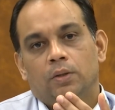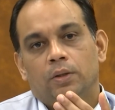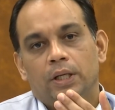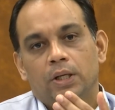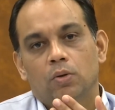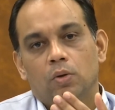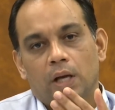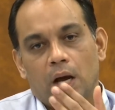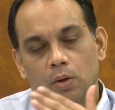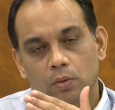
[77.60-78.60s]
T cold
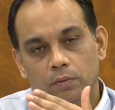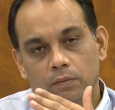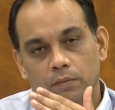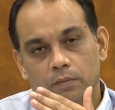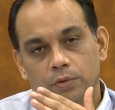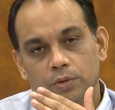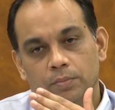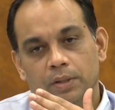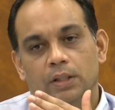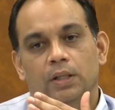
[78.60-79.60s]
out should
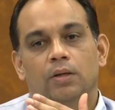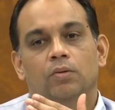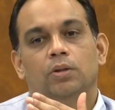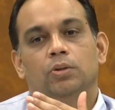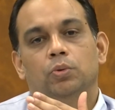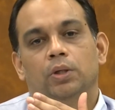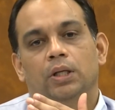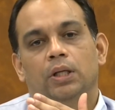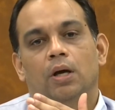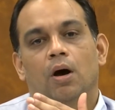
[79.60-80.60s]
be equal to
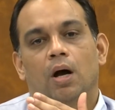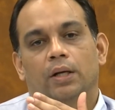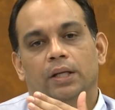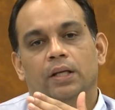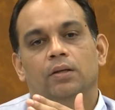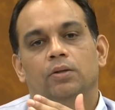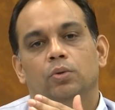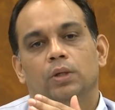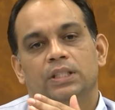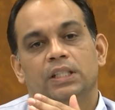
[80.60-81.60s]
T hot in
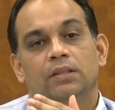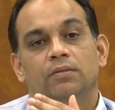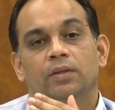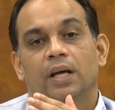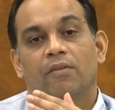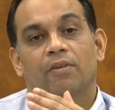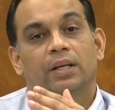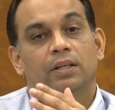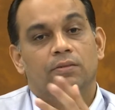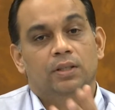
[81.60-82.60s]
to achieve
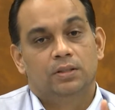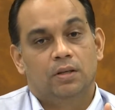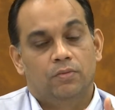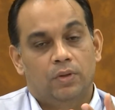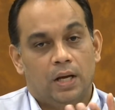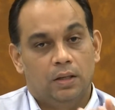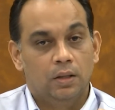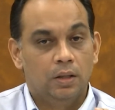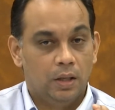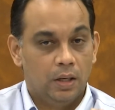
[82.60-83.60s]
effectiveness of that
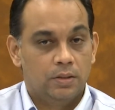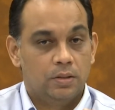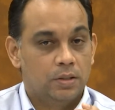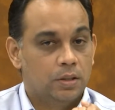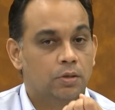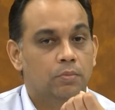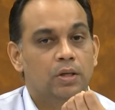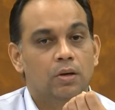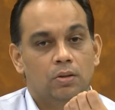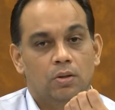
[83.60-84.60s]
heat exchanger to
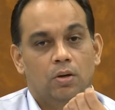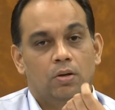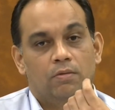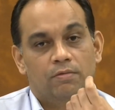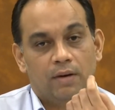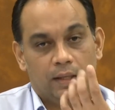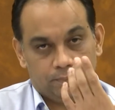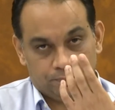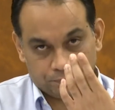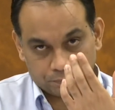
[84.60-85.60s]
be on the order of 1.
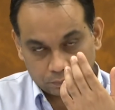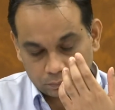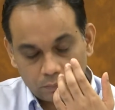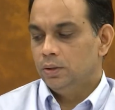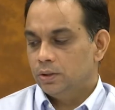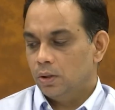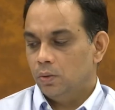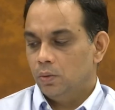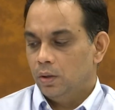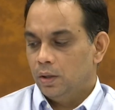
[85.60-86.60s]

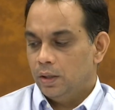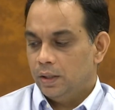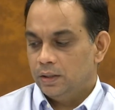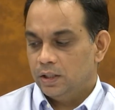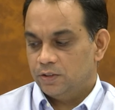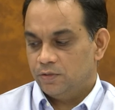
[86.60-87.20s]
So in this